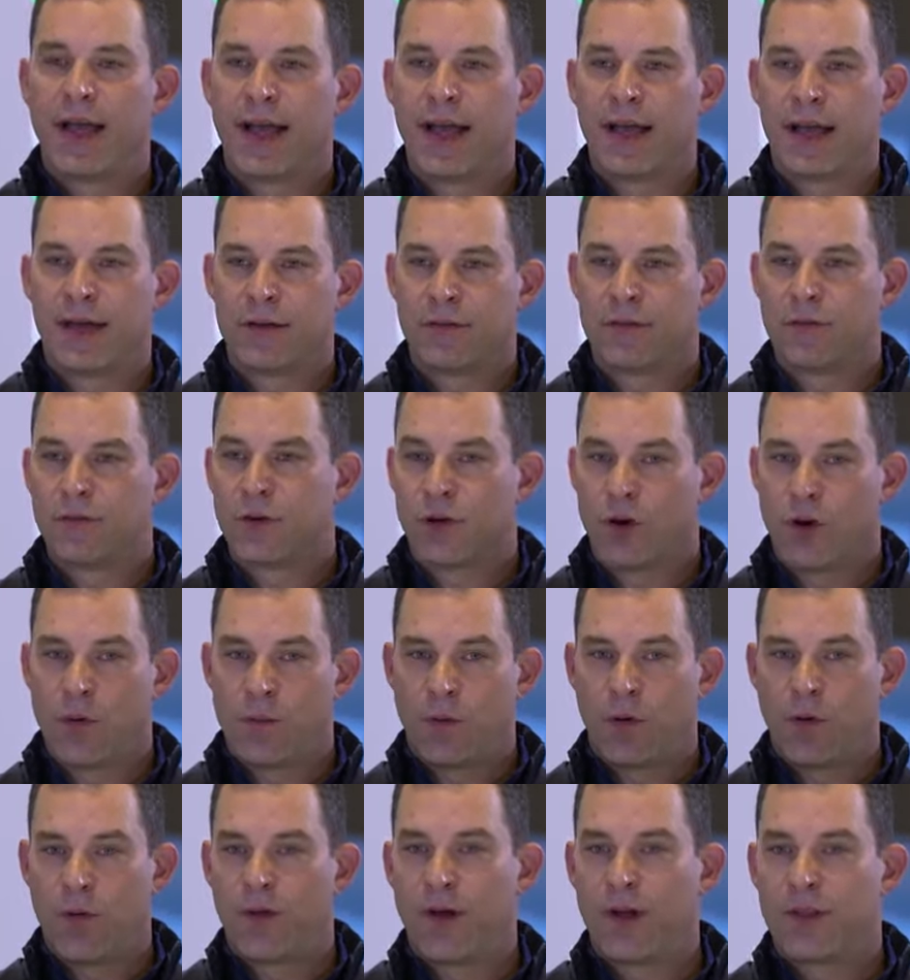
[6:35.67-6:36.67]
and
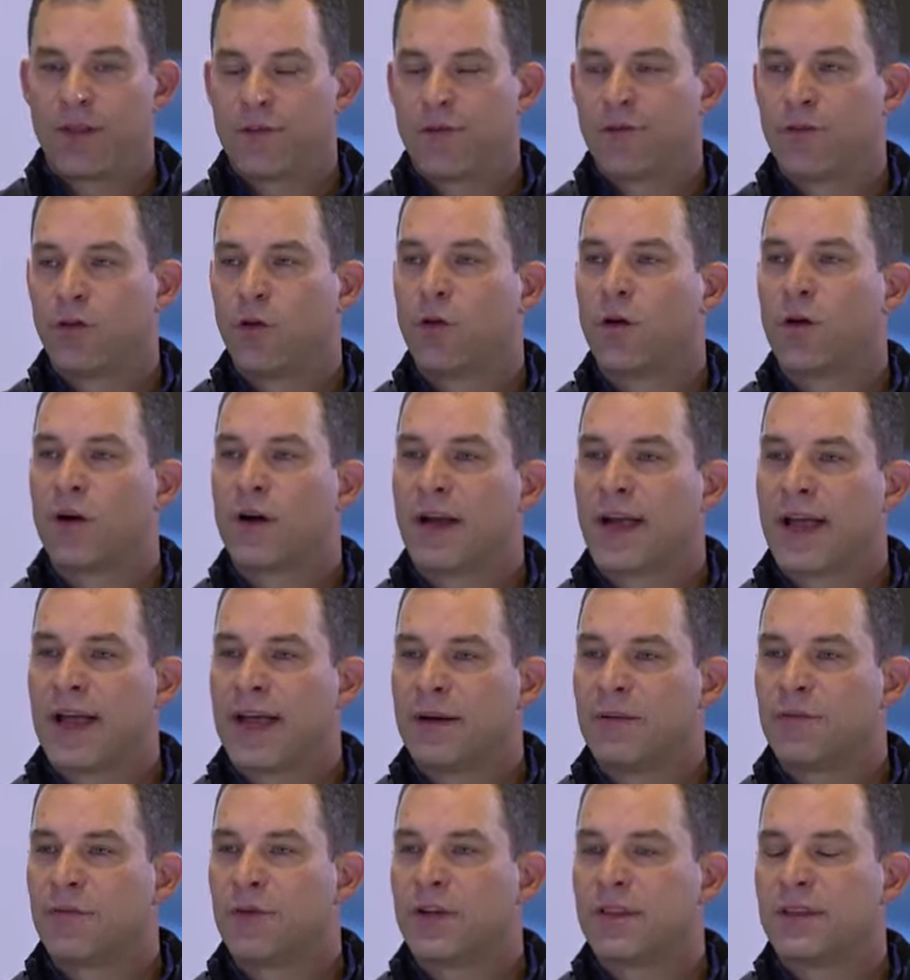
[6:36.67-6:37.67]
both on the floor
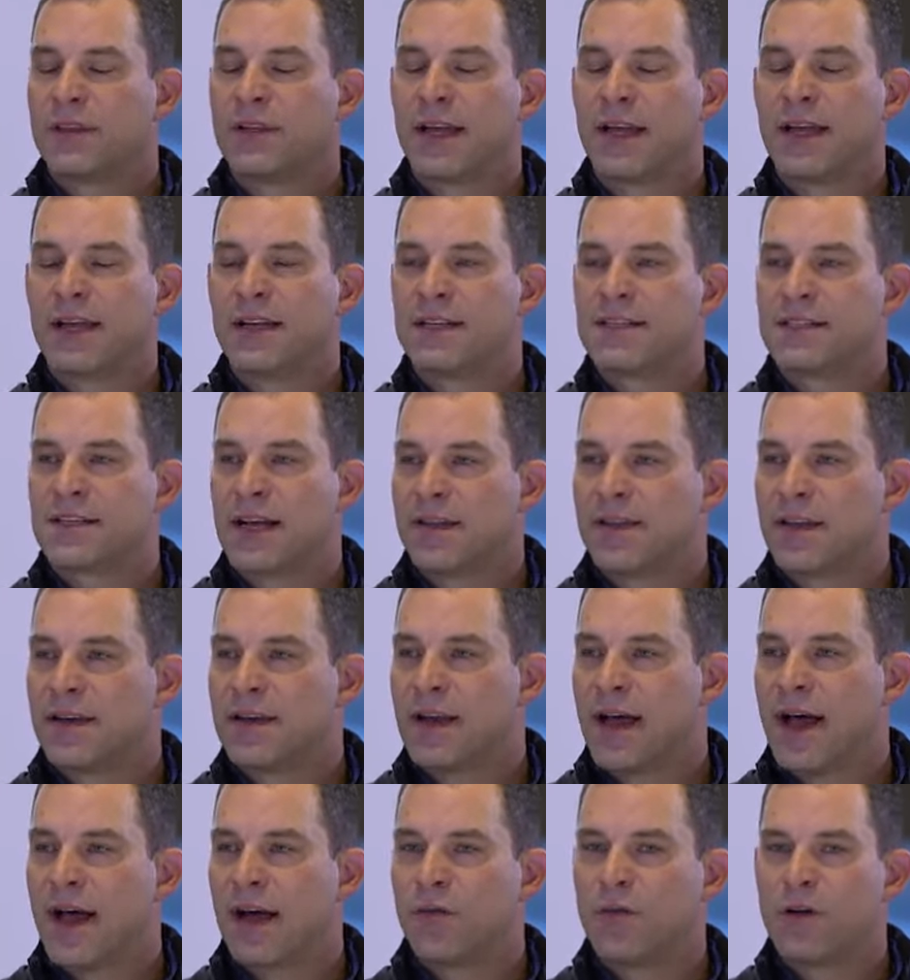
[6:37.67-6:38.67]
and inside
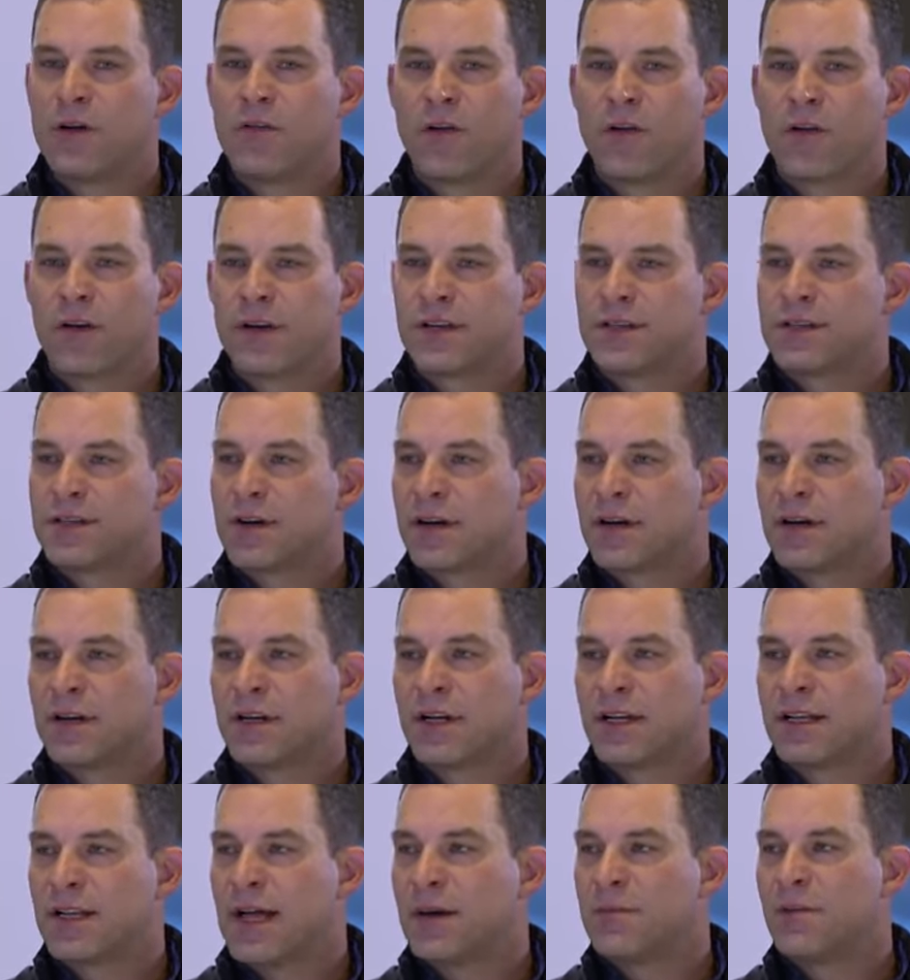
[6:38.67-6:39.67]
the NOC, we've already
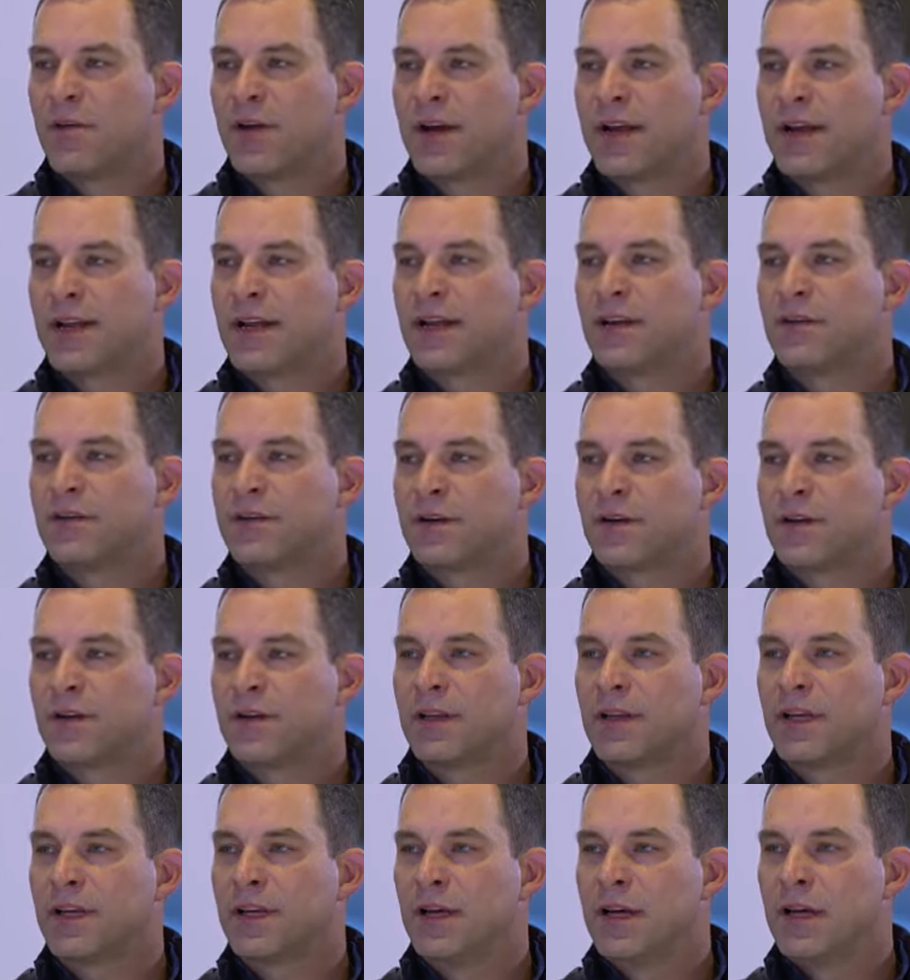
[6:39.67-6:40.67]
started collaborating
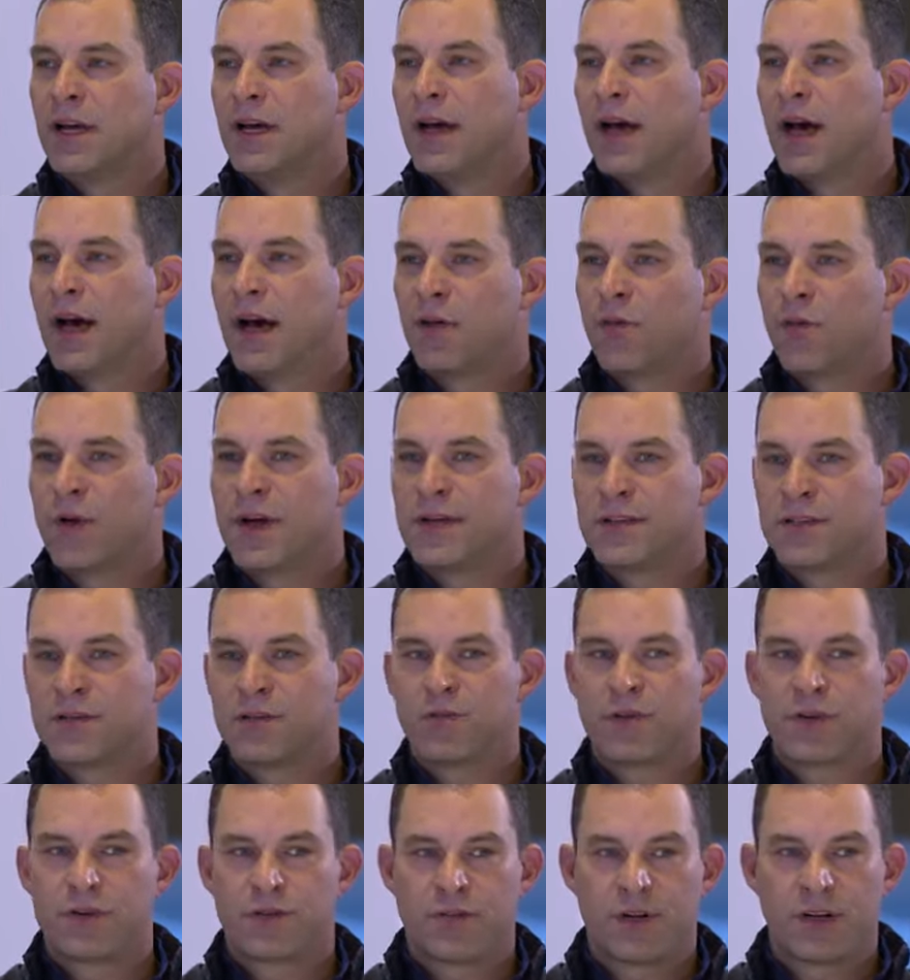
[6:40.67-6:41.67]
internally on ways
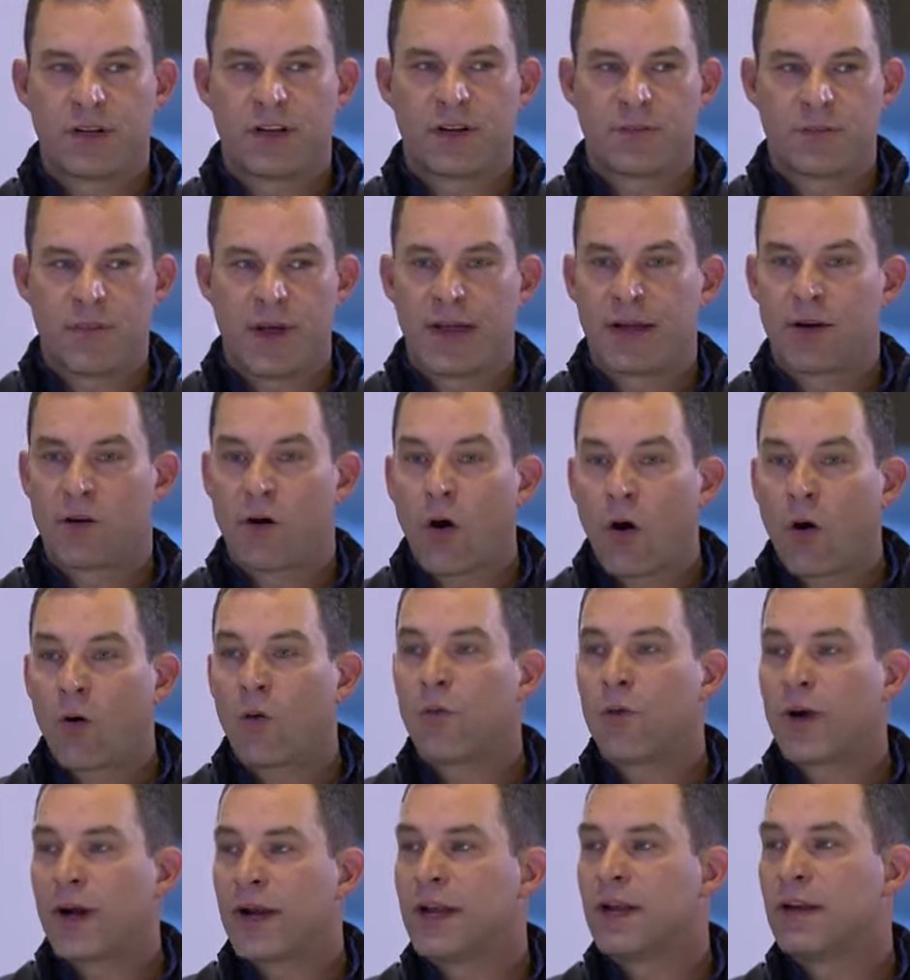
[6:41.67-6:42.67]
in which we can make an
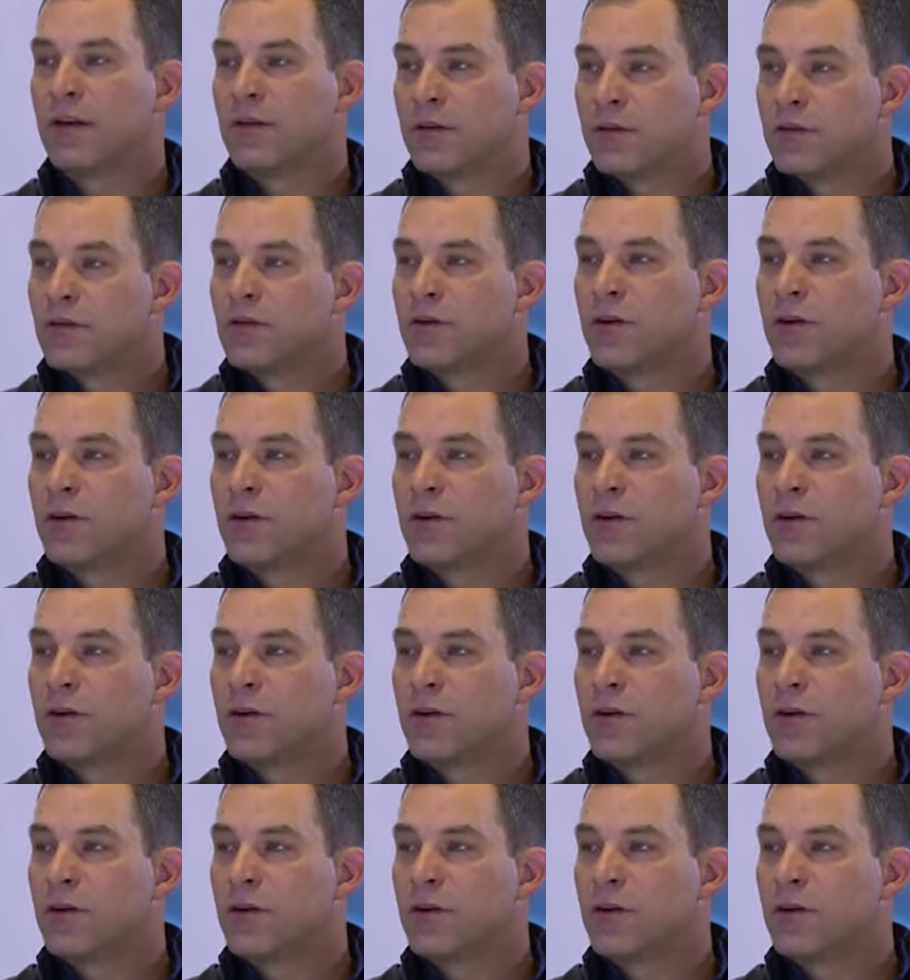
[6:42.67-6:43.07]
already